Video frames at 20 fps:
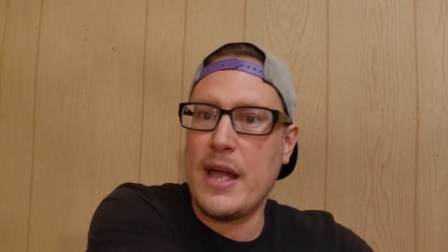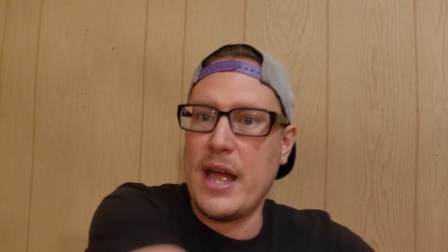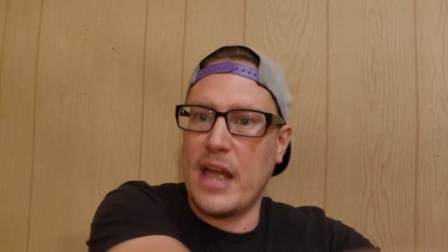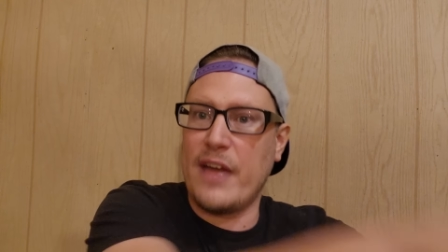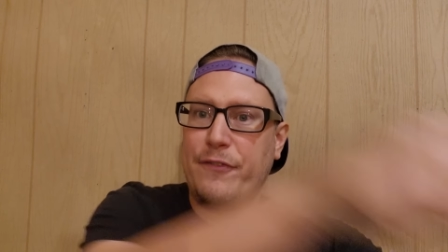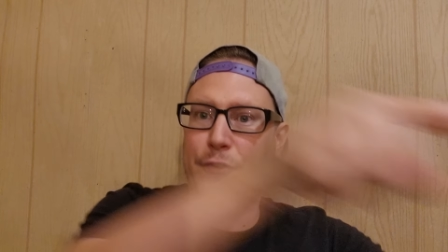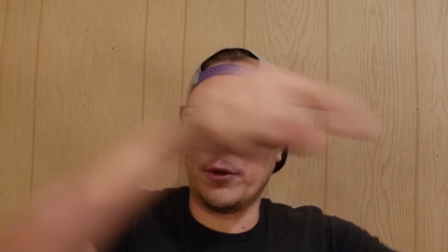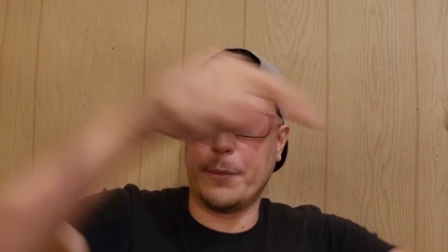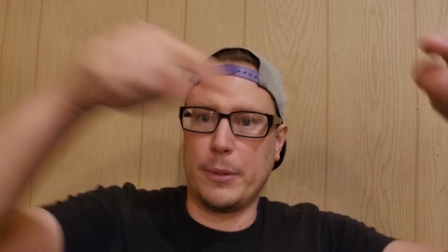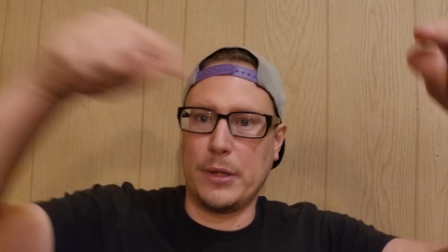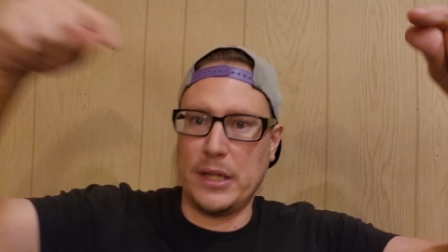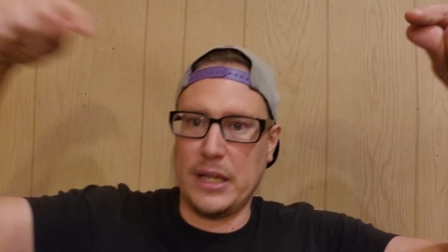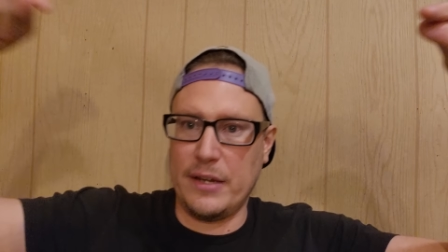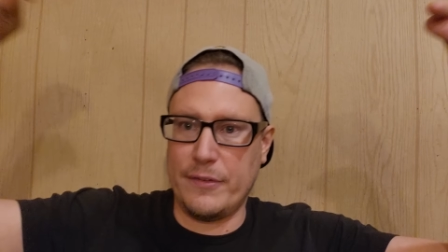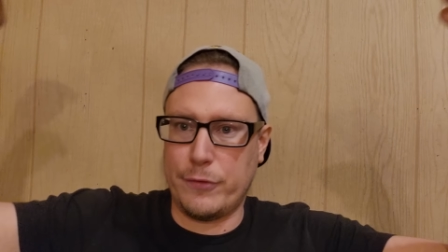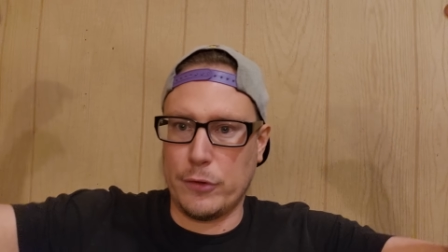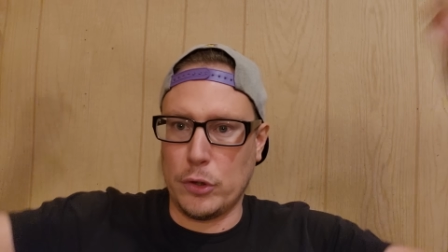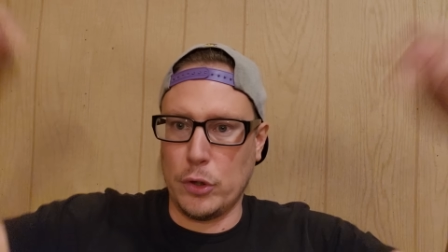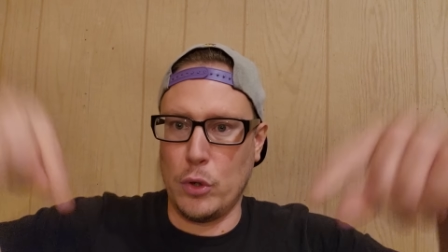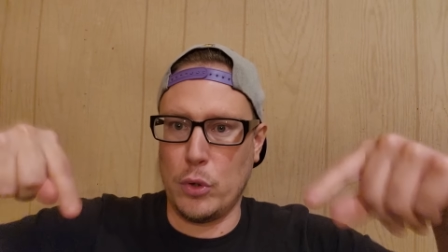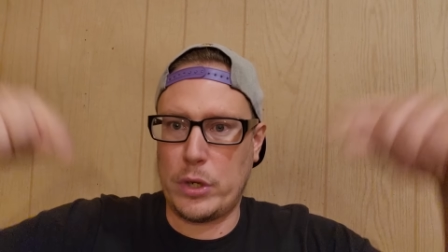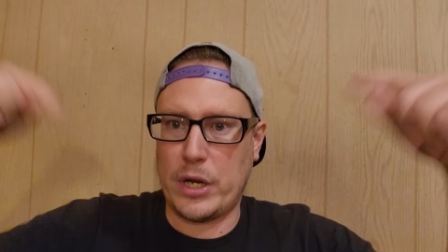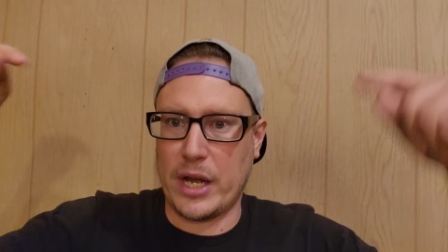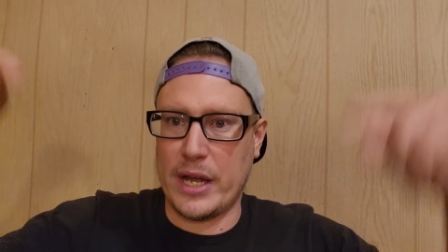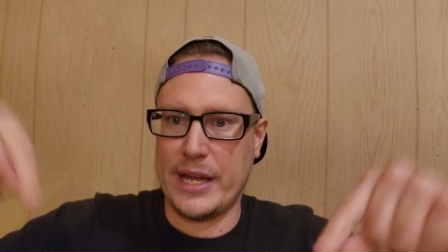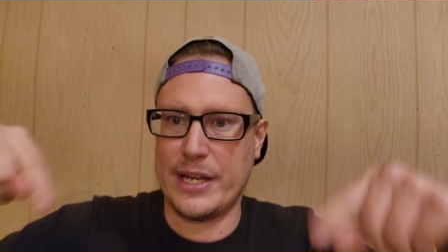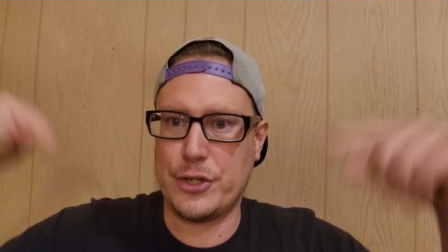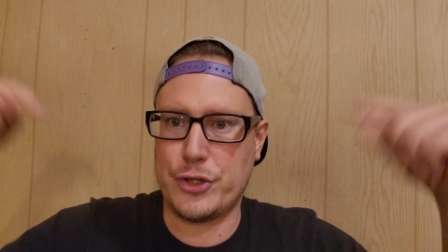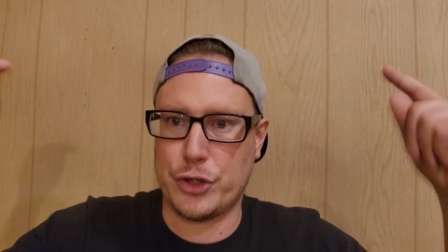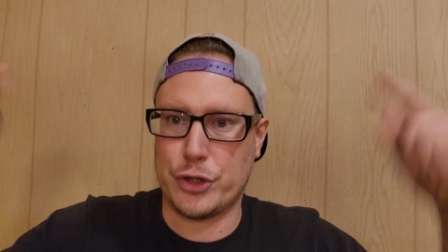if you believe Luka
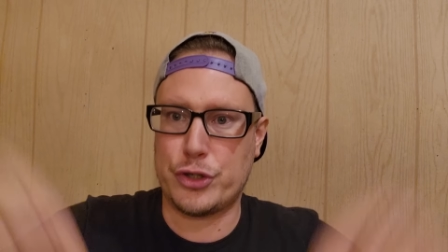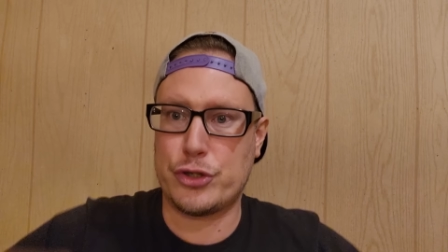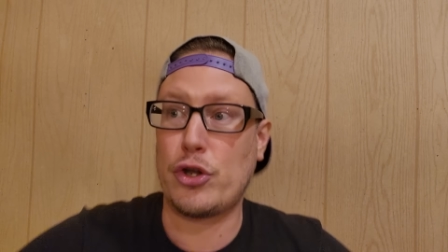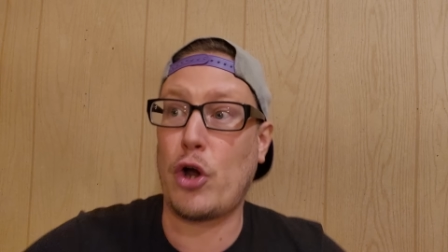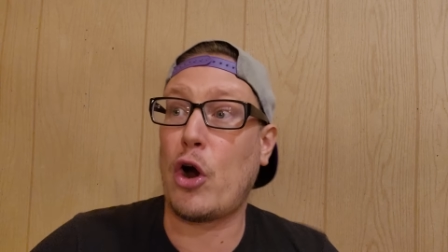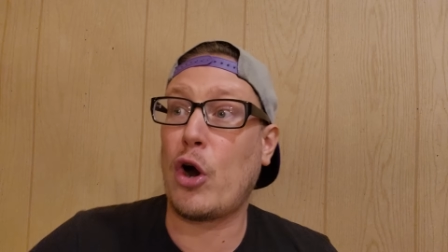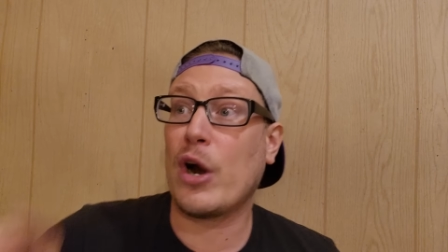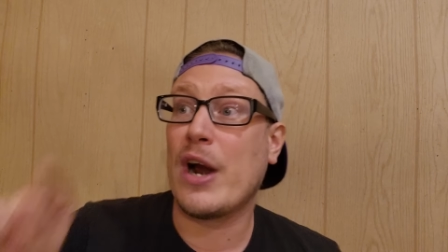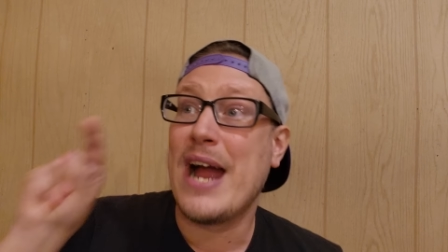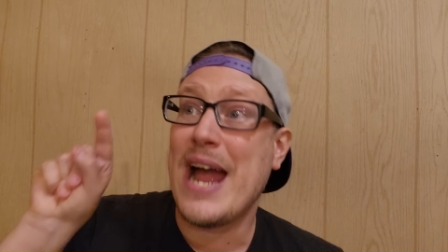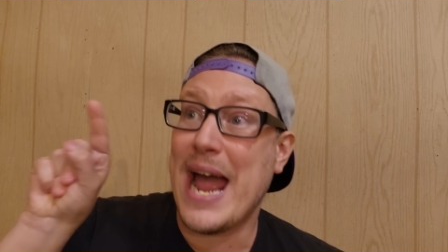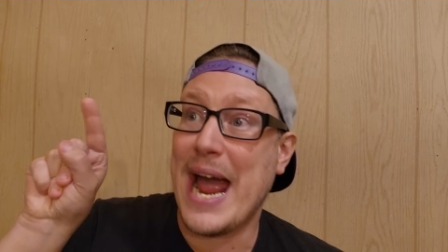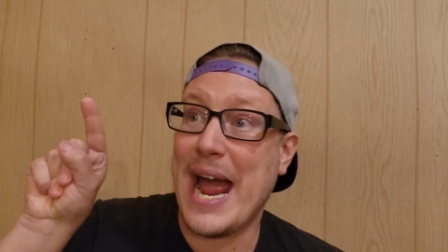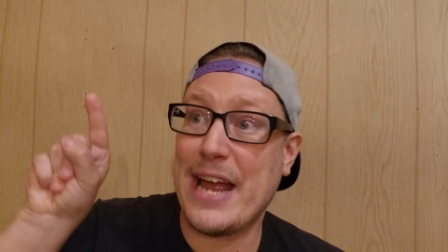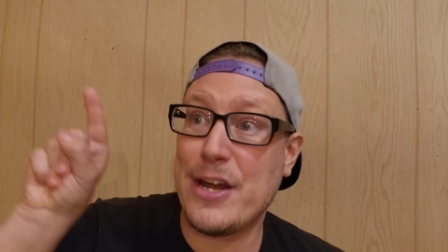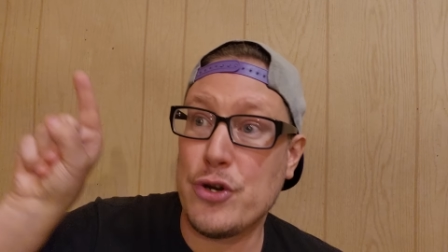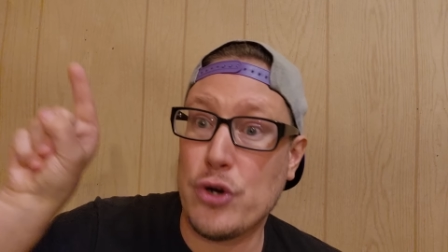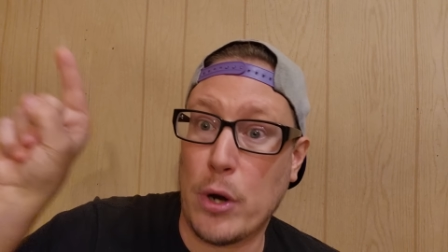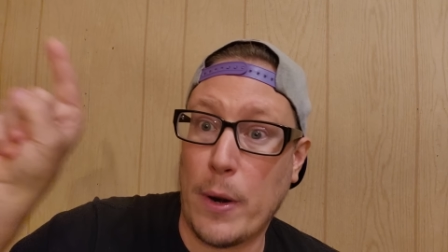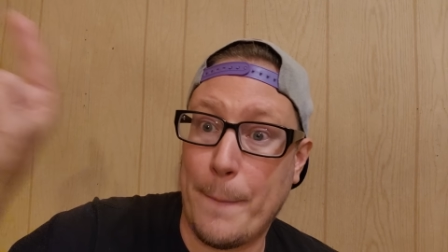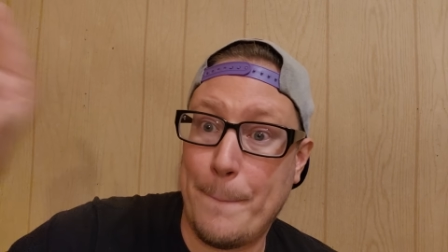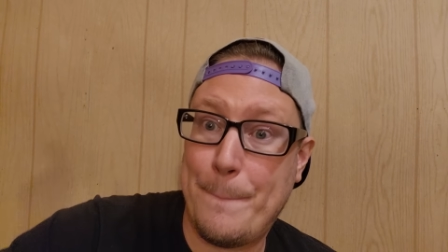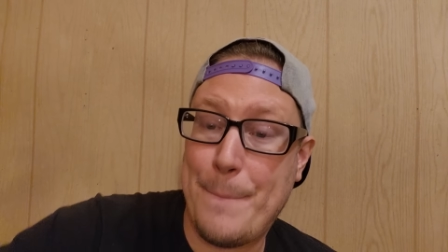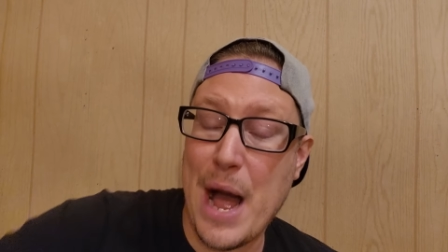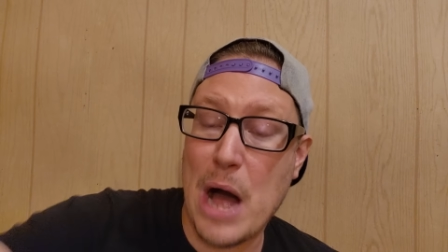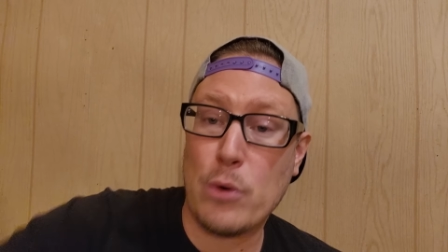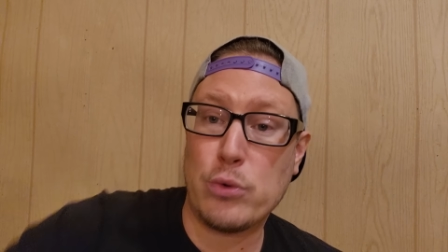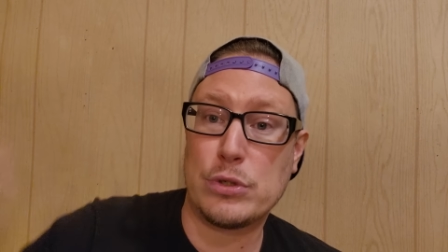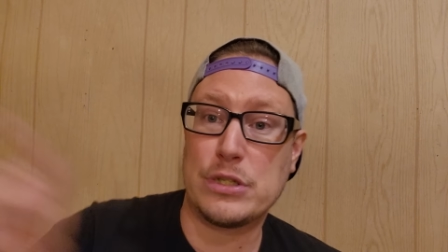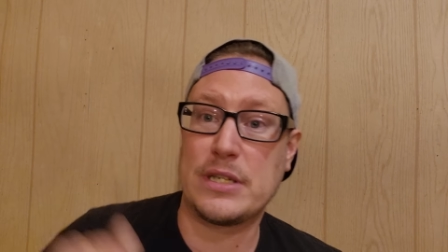is your star and you're
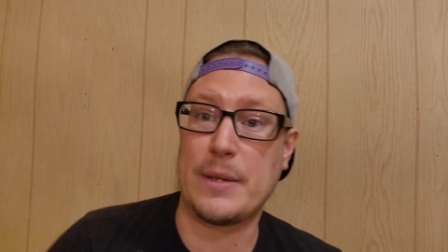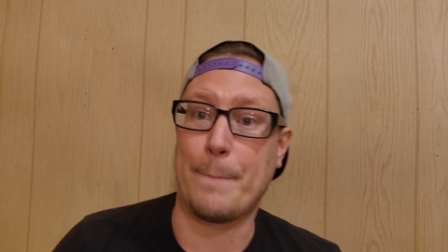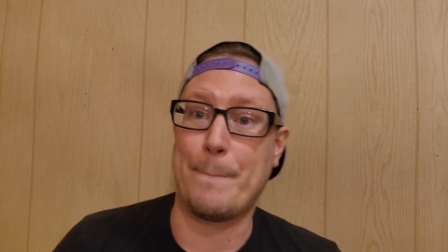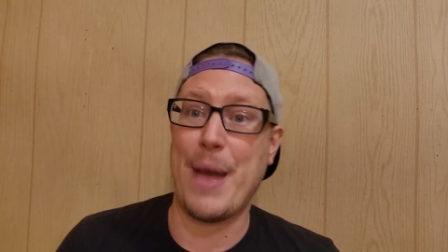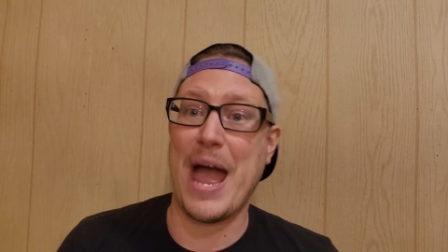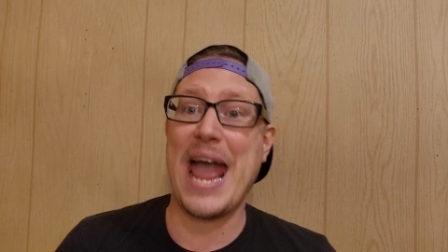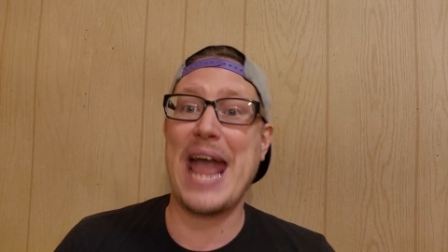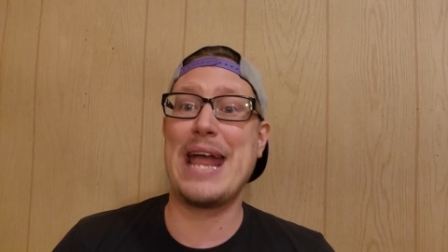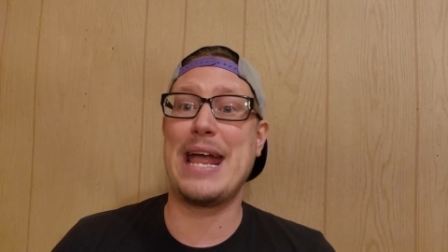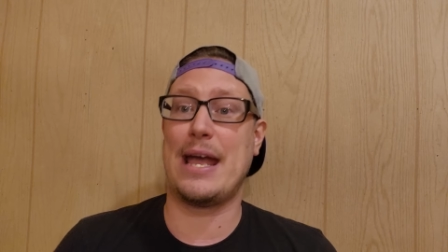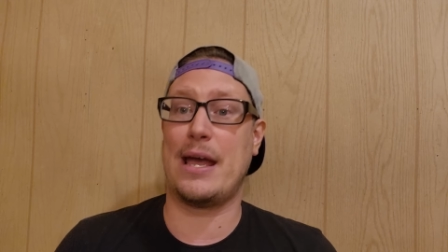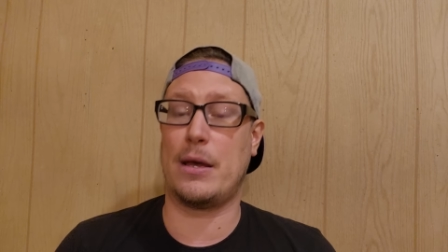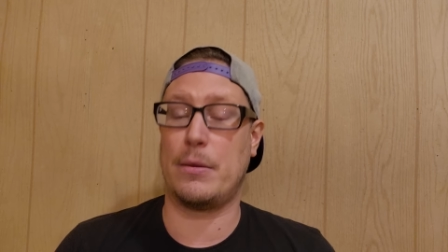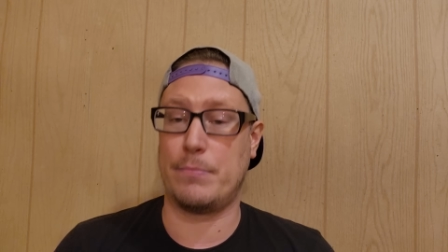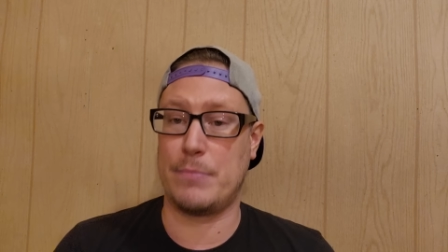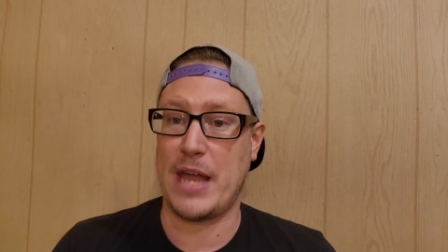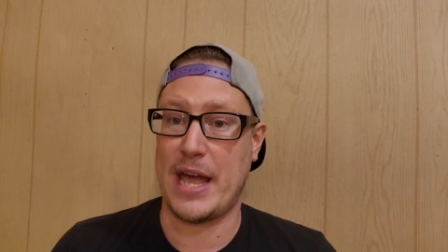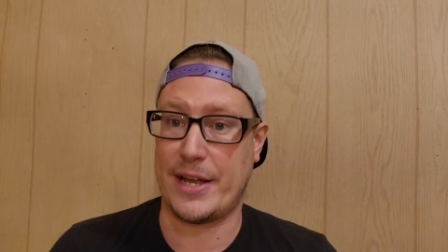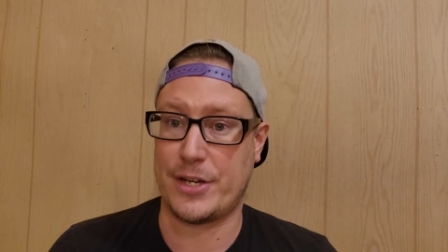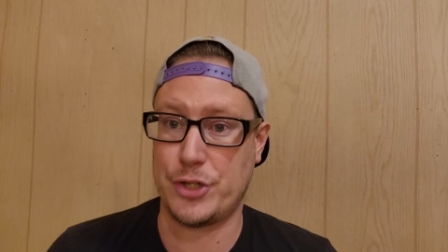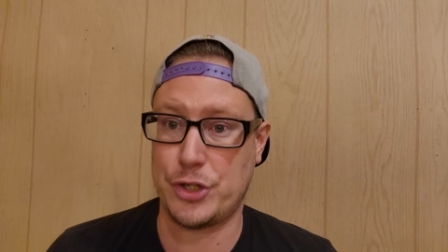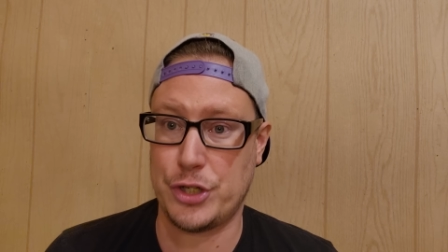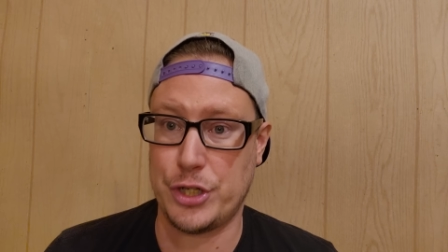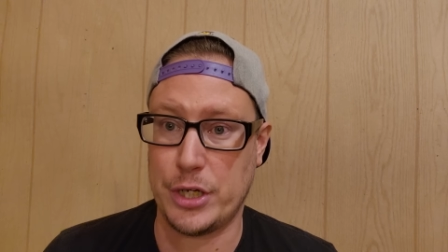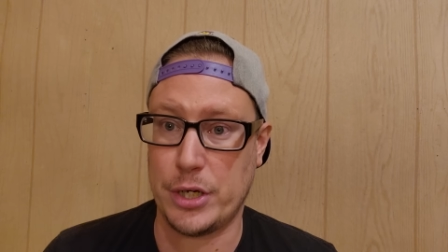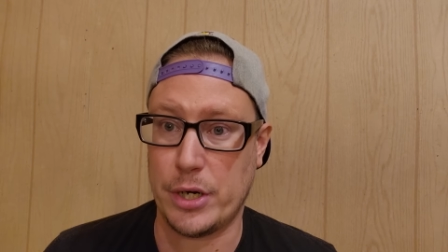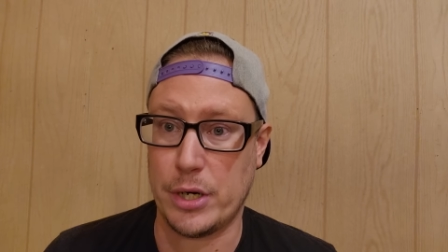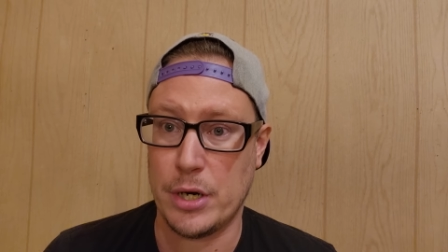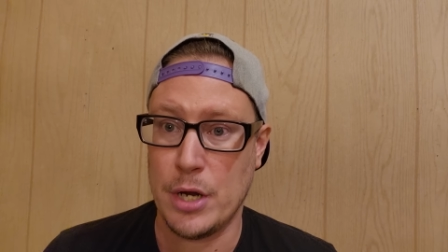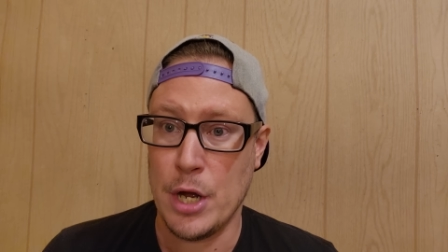about to pay him next
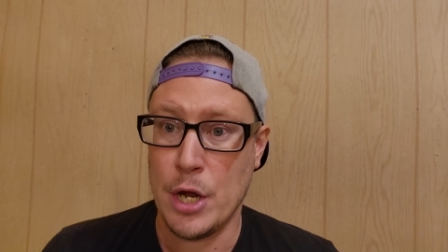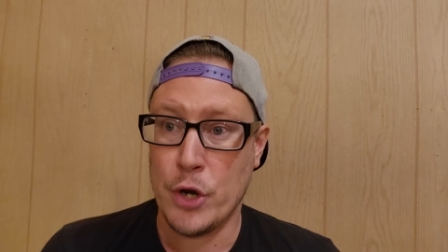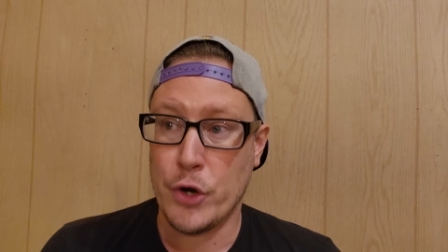year?